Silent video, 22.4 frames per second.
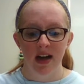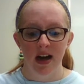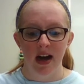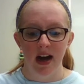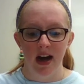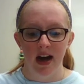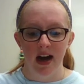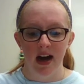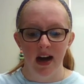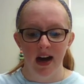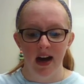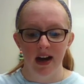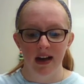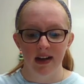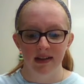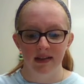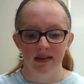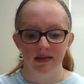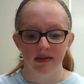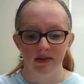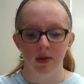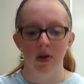
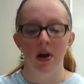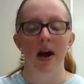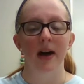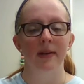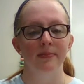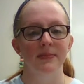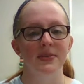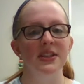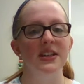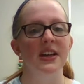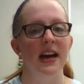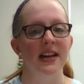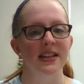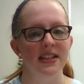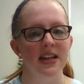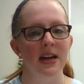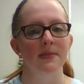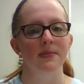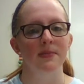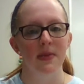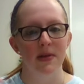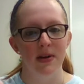I
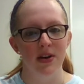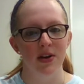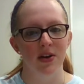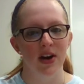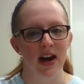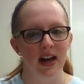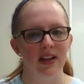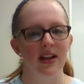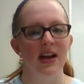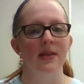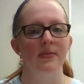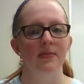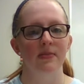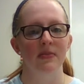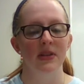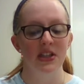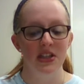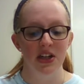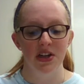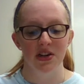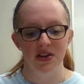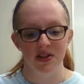skipped indirect
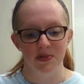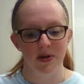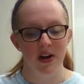materials,